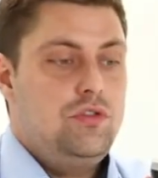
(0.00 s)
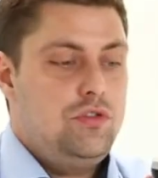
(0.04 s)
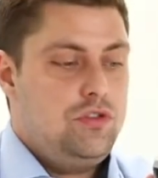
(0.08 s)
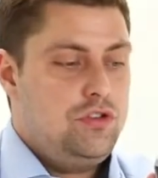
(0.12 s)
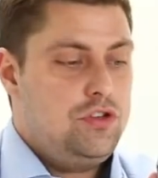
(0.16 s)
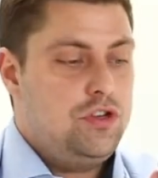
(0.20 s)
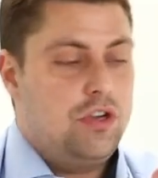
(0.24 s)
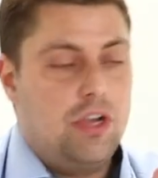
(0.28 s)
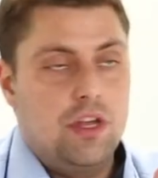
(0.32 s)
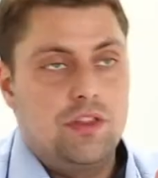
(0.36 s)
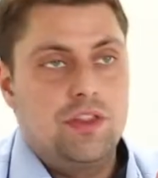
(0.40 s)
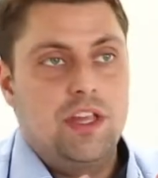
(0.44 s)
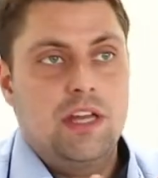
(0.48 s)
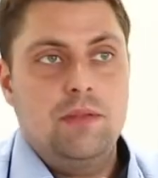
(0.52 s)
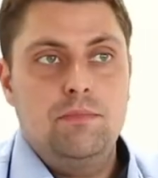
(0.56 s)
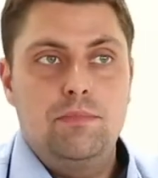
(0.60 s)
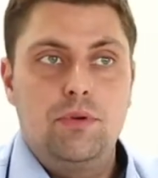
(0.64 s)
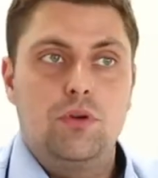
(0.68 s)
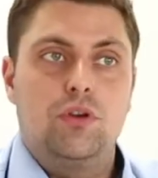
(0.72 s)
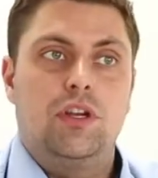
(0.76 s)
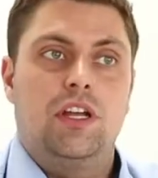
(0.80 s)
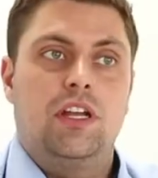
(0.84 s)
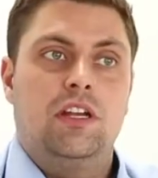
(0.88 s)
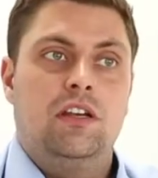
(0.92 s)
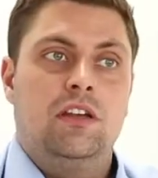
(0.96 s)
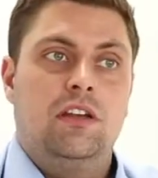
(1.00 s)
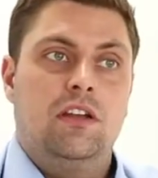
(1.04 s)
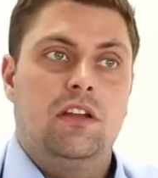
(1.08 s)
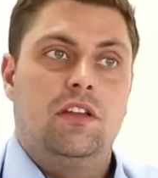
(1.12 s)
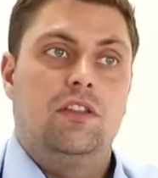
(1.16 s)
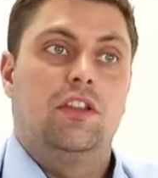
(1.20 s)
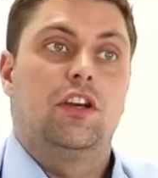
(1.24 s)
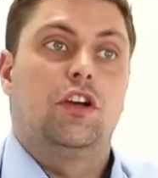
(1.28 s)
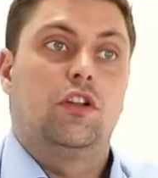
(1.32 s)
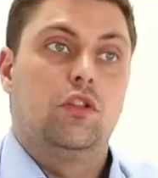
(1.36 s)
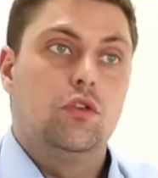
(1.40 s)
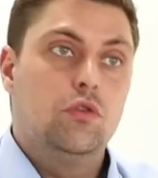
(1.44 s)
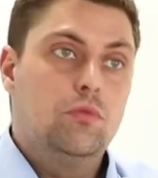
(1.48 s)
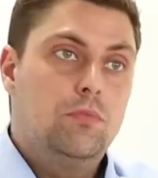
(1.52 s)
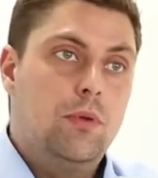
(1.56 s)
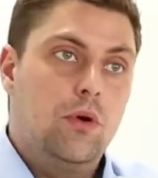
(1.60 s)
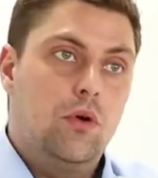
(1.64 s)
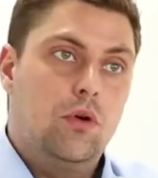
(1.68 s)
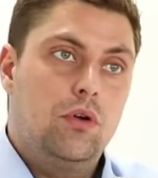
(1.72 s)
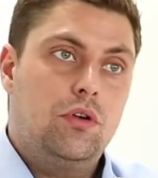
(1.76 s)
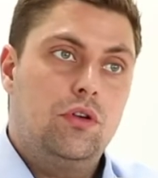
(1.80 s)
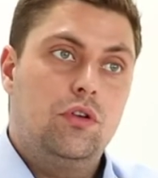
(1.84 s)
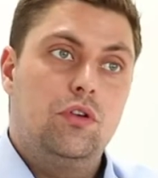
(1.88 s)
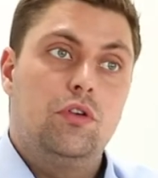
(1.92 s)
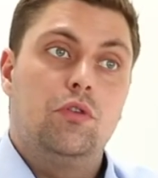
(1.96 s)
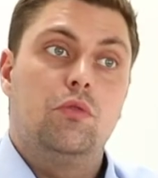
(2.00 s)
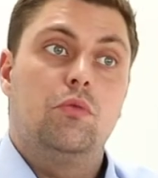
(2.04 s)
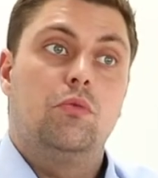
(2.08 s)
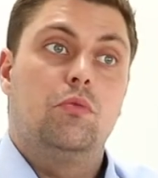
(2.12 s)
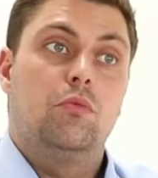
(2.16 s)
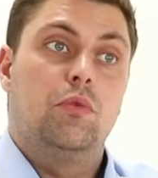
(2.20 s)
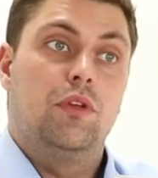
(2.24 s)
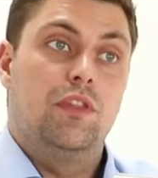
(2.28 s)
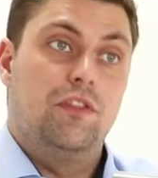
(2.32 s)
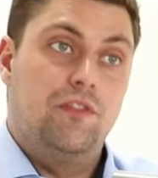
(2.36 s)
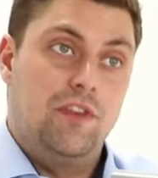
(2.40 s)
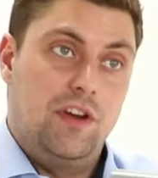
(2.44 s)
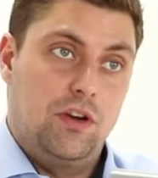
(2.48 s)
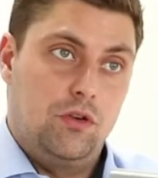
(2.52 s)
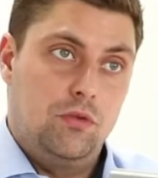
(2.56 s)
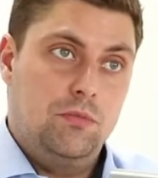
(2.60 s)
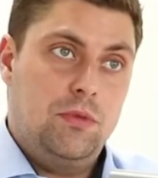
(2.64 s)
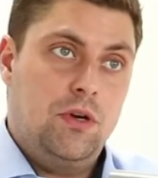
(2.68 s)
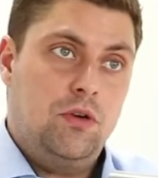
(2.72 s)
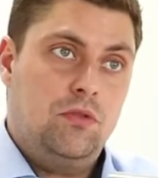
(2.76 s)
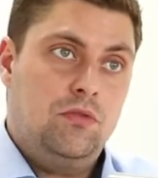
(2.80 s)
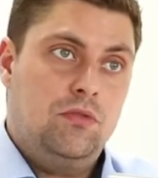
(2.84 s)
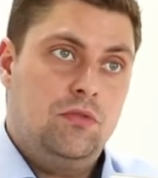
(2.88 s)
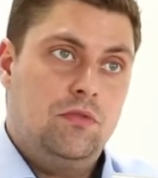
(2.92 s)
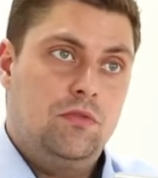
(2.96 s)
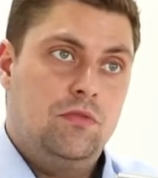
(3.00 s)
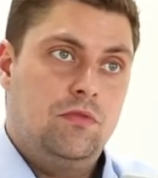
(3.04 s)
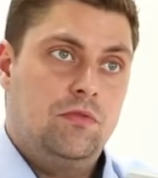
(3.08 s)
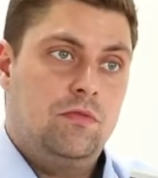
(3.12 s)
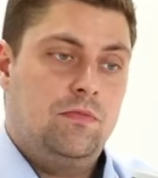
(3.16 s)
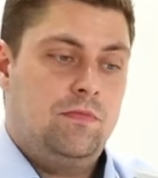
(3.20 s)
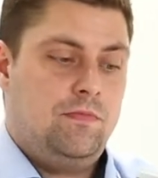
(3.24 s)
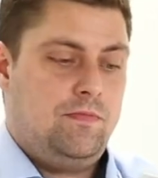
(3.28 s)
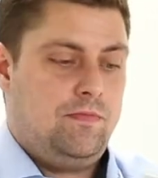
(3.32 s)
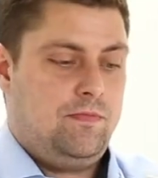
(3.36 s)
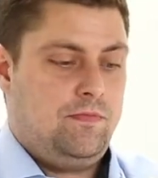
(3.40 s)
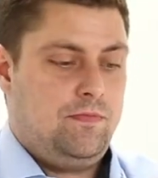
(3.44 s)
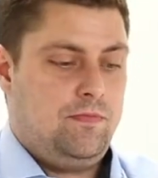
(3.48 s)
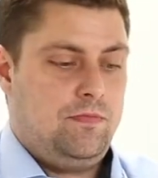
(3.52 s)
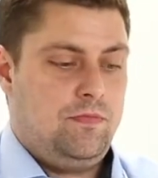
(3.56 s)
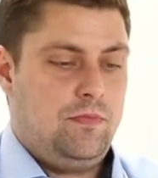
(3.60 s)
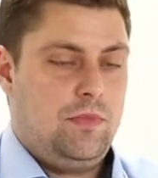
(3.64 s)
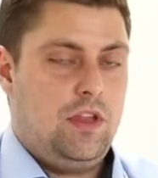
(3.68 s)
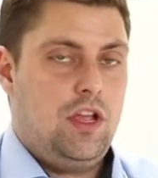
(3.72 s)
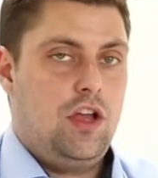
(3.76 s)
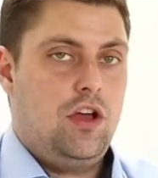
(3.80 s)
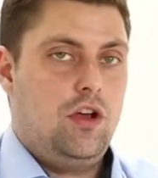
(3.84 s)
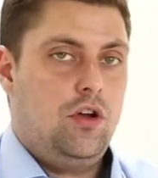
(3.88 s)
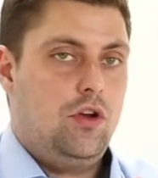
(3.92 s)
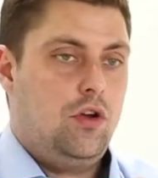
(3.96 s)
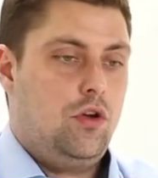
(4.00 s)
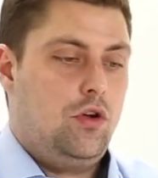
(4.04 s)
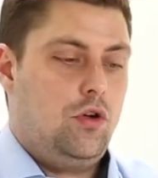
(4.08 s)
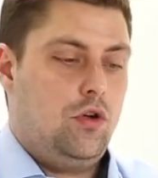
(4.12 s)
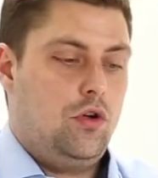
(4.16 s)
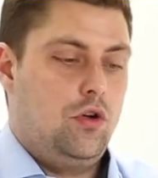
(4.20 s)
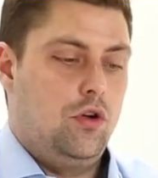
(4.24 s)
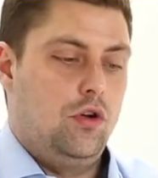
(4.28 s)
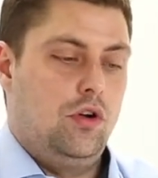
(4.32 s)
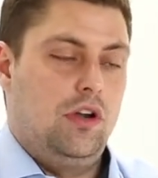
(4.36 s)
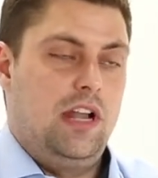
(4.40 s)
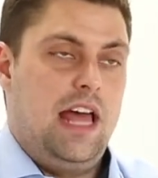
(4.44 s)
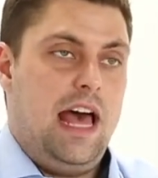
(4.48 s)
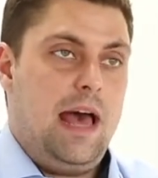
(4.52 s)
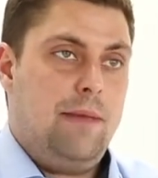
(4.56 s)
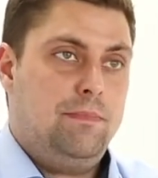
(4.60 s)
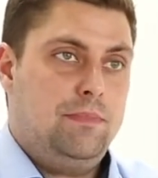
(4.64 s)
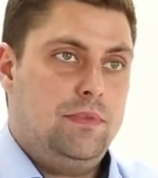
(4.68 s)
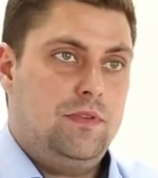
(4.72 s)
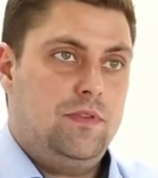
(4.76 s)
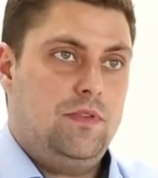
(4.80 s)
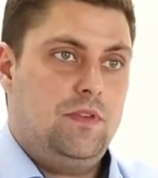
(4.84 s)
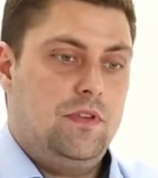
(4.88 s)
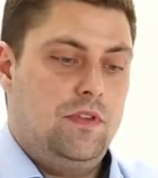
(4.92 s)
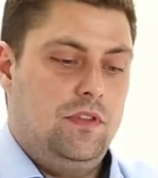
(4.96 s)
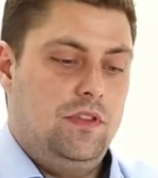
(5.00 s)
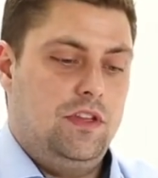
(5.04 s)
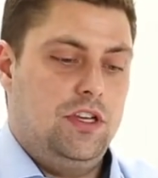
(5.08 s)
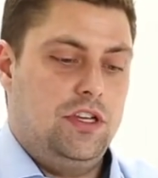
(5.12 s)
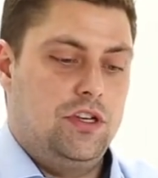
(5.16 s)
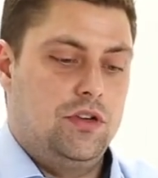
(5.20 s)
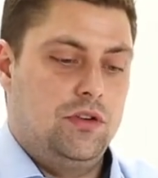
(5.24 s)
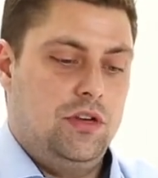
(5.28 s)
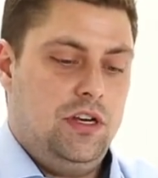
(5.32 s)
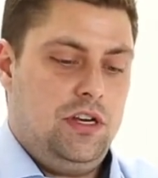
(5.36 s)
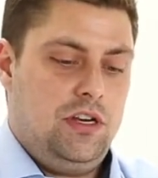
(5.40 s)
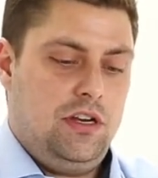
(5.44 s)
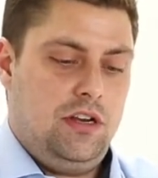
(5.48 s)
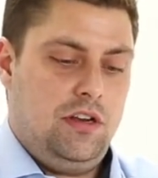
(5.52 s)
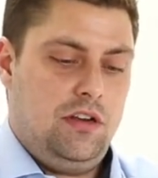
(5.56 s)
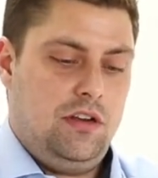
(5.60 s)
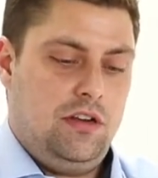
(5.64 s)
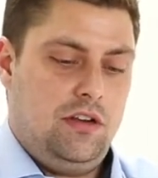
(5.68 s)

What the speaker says: You can then put in the glue board with pheromone, collapse the unit,